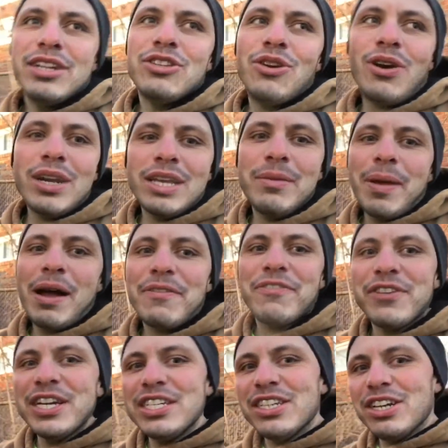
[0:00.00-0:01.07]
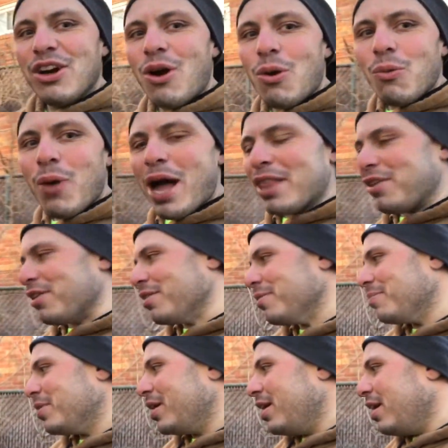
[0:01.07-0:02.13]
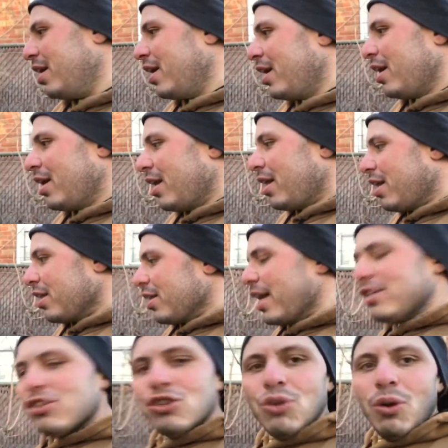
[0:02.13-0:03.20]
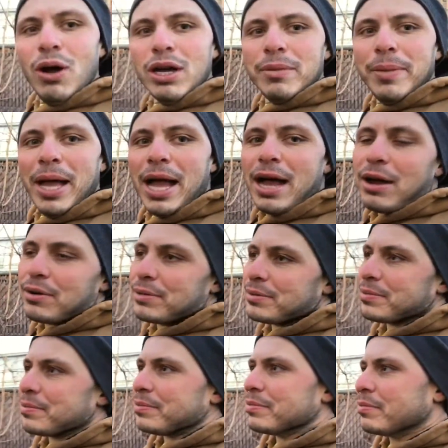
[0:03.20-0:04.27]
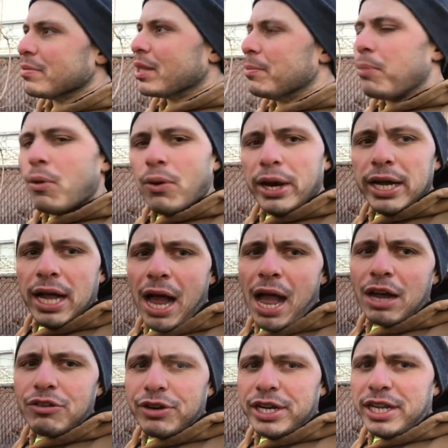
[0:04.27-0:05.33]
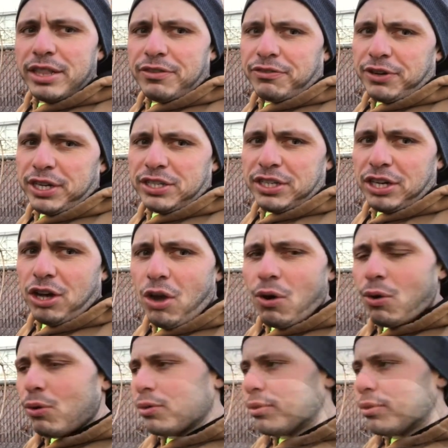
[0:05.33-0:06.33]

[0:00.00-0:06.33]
talking about freezing cold weather, let's talk about pouring concrete in the freezing cold.